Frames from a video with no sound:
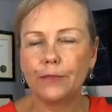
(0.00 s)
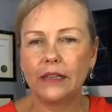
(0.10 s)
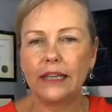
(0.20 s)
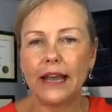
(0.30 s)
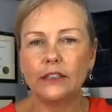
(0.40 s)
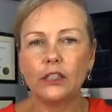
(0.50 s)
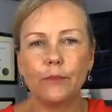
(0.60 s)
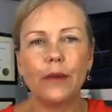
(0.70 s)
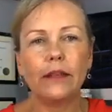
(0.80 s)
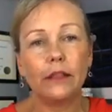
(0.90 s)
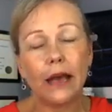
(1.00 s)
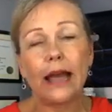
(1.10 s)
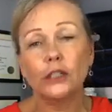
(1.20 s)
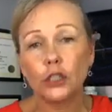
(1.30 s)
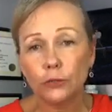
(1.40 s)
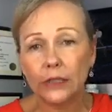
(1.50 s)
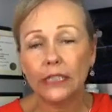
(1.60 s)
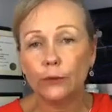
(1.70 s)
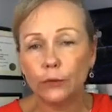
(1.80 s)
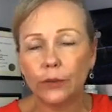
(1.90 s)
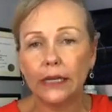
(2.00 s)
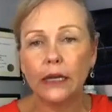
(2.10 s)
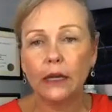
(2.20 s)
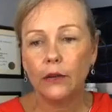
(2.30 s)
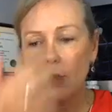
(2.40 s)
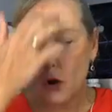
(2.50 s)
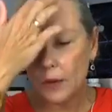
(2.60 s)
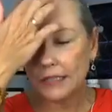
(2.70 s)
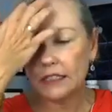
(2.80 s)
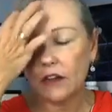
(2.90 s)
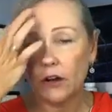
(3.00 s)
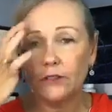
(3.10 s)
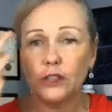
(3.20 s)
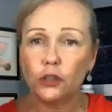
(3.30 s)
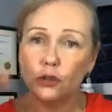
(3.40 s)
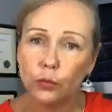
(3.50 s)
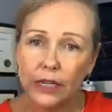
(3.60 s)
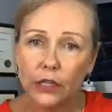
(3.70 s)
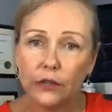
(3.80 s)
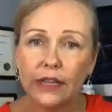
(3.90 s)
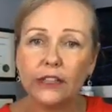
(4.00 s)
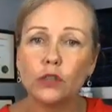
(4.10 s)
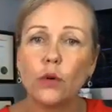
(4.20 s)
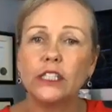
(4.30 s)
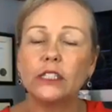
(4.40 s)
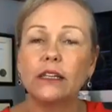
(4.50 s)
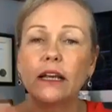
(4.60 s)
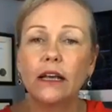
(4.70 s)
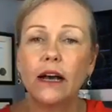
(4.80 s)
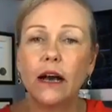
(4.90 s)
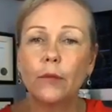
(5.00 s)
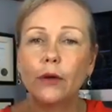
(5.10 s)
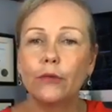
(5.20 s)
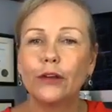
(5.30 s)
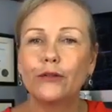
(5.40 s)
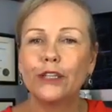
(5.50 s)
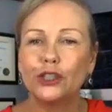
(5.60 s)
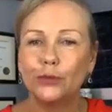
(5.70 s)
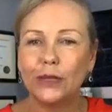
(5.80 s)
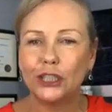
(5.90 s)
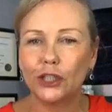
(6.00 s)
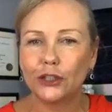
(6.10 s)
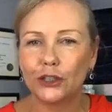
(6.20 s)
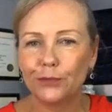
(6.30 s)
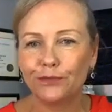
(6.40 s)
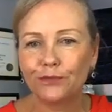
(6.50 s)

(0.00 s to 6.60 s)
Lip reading: But the answer really would be no, it's the artificial sweetener that is going to increase your blood sugars.